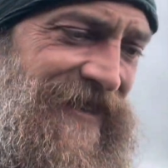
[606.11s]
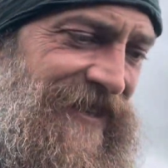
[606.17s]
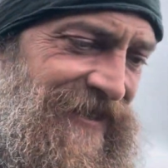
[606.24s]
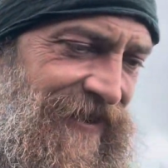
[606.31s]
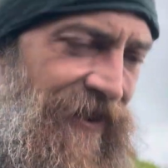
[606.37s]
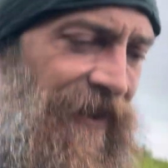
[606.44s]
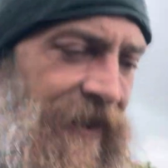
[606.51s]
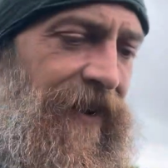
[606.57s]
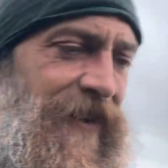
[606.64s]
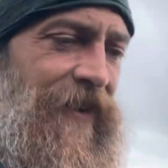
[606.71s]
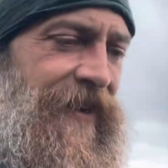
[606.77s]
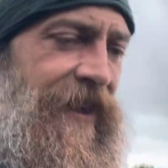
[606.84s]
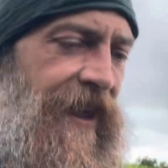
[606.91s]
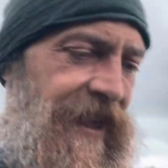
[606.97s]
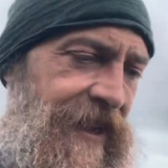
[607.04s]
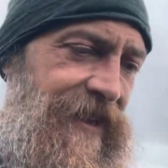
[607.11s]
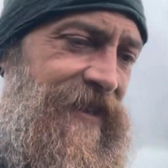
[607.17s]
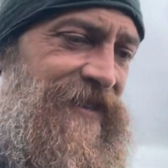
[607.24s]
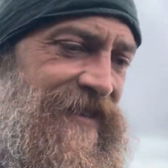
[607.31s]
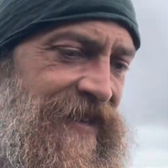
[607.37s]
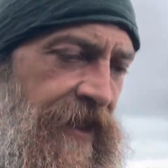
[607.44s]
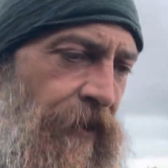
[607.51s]
his car or not,
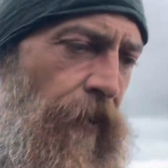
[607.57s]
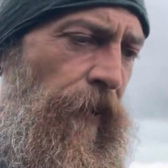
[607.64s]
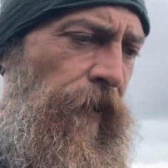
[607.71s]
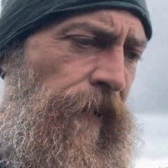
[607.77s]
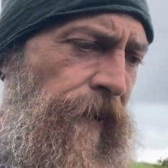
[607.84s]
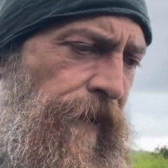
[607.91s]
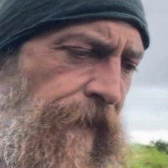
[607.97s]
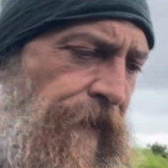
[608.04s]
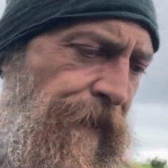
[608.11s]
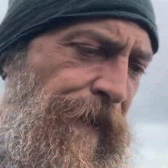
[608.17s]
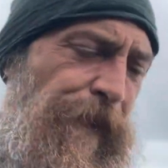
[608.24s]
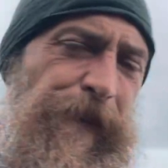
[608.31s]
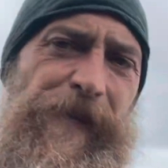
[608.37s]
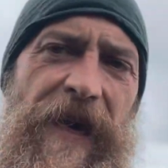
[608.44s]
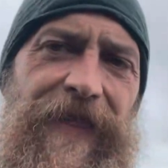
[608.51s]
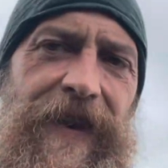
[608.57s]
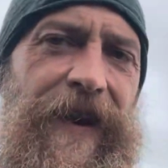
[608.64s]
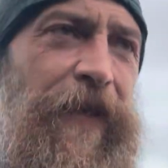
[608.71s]
because now that I